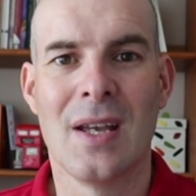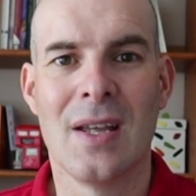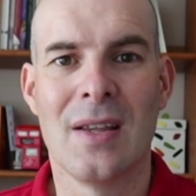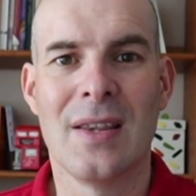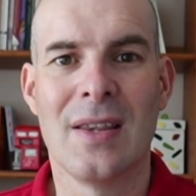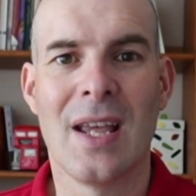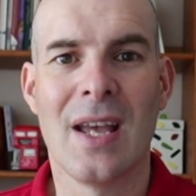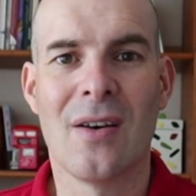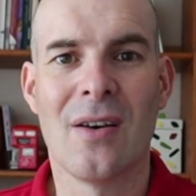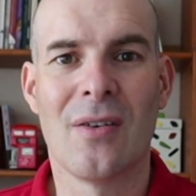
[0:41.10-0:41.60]

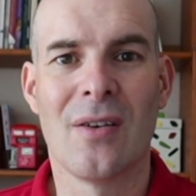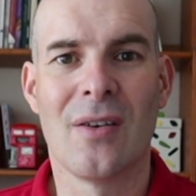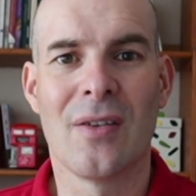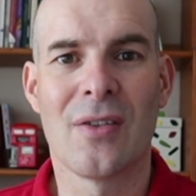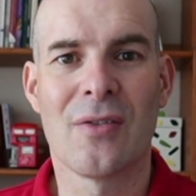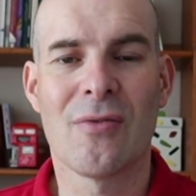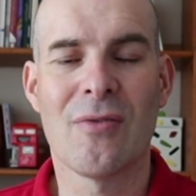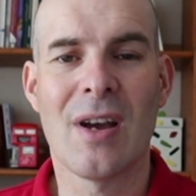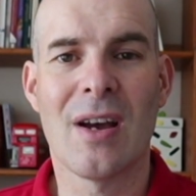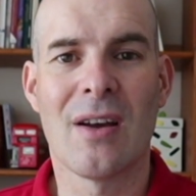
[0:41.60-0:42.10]
Now,
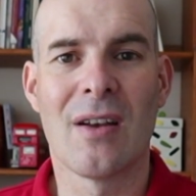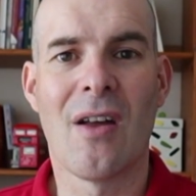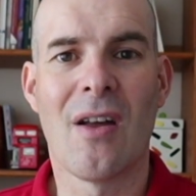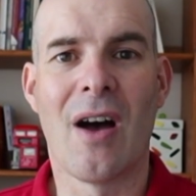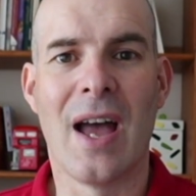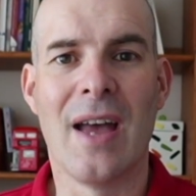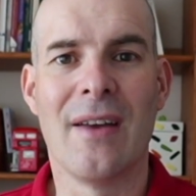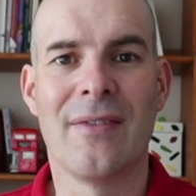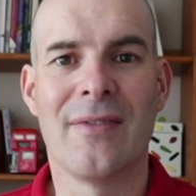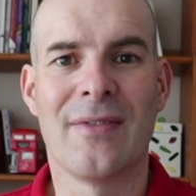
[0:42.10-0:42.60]
throughout
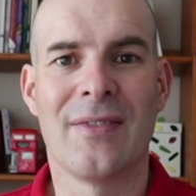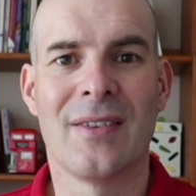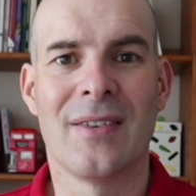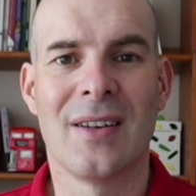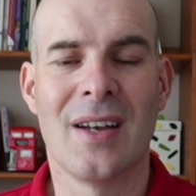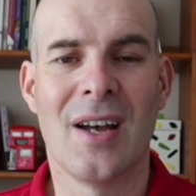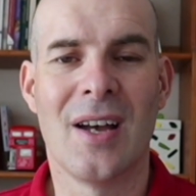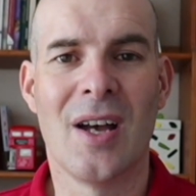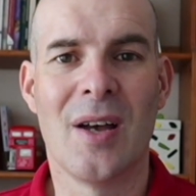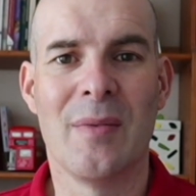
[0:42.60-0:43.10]
life,
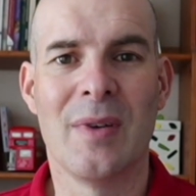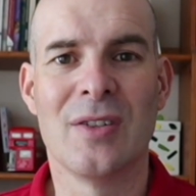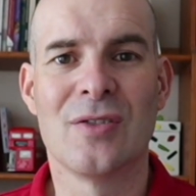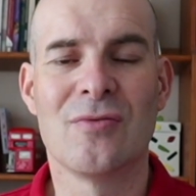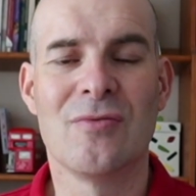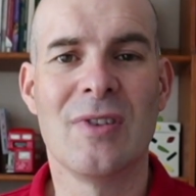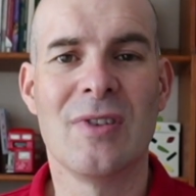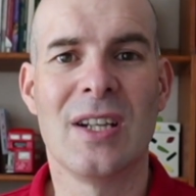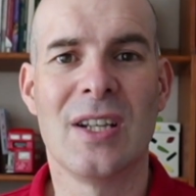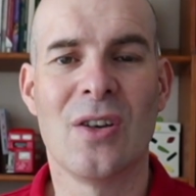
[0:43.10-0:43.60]
um,
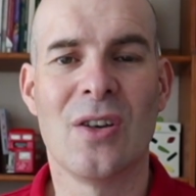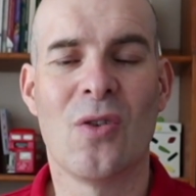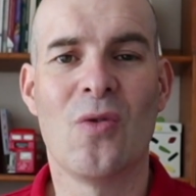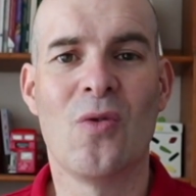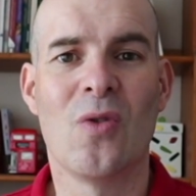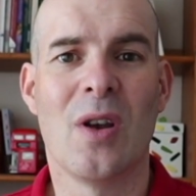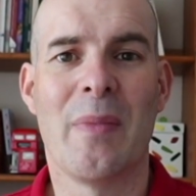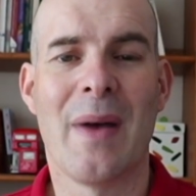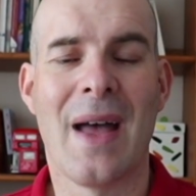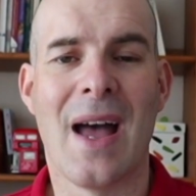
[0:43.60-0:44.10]
it's really
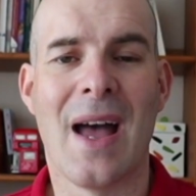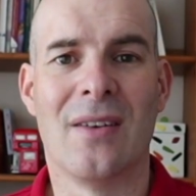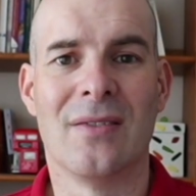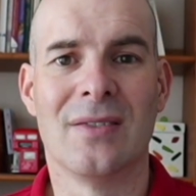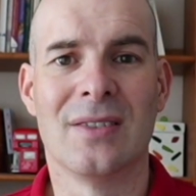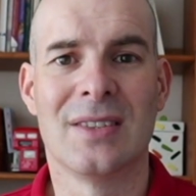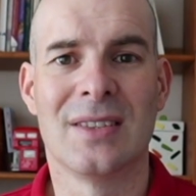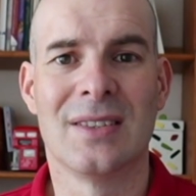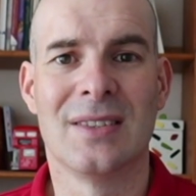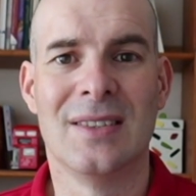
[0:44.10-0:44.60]
all
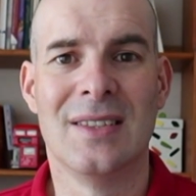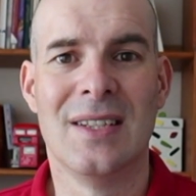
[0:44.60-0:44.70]
about